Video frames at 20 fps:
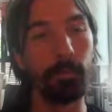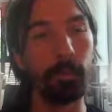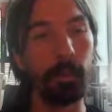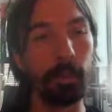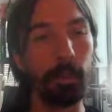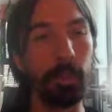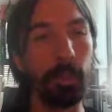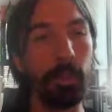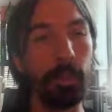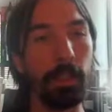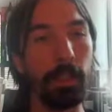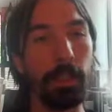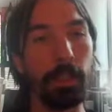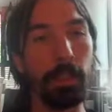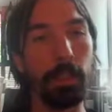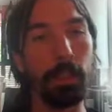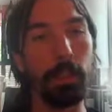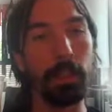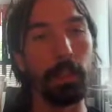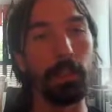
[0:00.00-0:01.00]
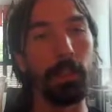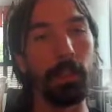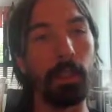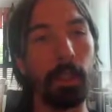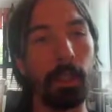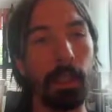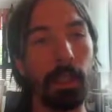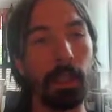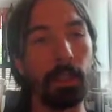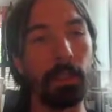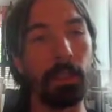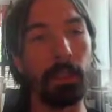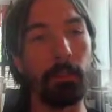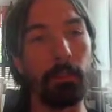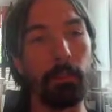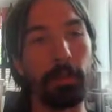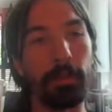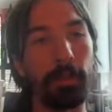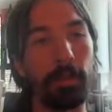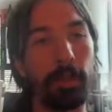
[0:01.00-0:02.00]
here, and I
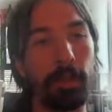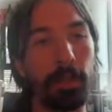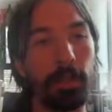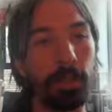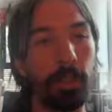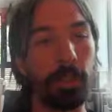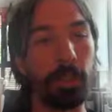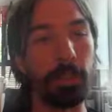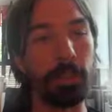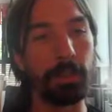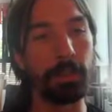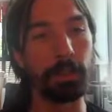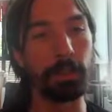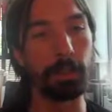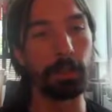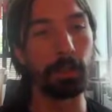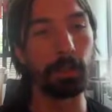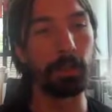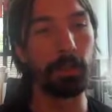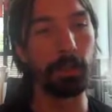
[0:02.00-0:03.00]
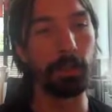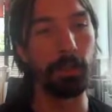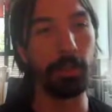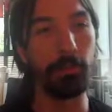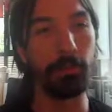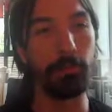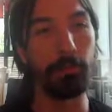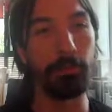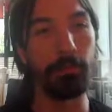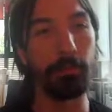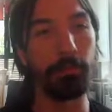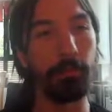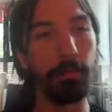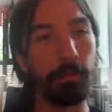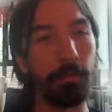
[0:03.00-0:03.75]
will say that uh, if